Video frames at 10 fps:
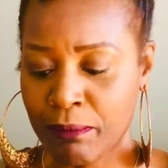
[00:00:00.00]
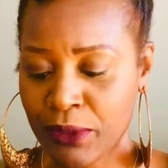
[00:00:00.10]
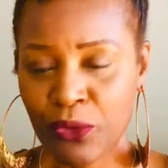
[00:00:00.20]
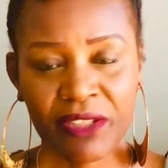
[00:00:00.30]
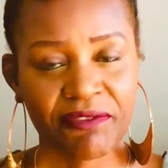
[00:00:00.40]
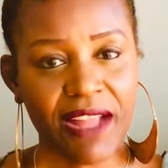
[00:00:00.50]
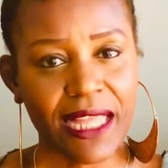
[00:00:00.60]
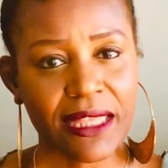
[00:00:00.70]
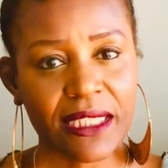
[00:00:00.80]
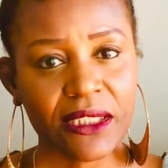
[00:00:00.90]
You can
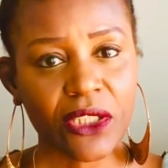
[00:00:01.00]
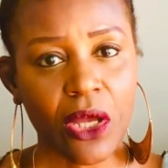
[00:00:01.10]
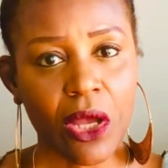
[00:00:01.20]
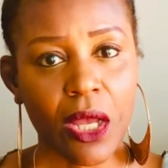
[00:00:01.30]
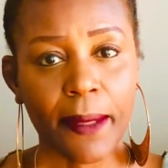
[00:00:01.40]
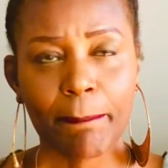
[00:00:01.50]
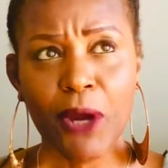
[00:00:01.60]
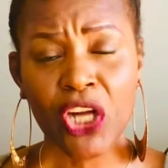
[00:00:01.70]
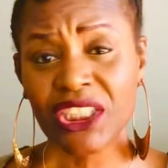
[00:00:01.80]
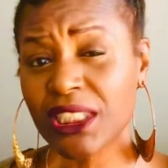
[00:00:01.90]
find this on
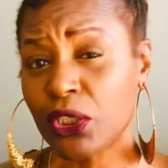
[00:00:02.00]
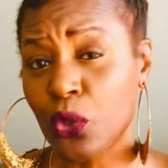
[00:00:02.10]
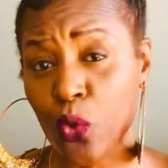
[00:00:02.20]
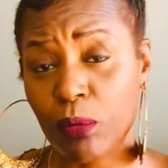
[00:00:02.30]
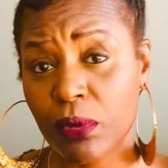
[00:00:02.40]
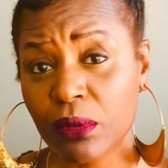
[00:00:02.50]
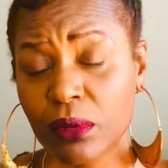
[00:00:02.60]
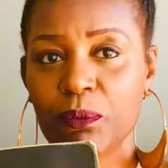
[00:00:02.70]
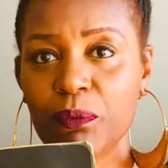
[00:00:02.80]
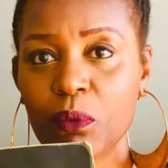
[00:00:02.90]
Barnes and Noble.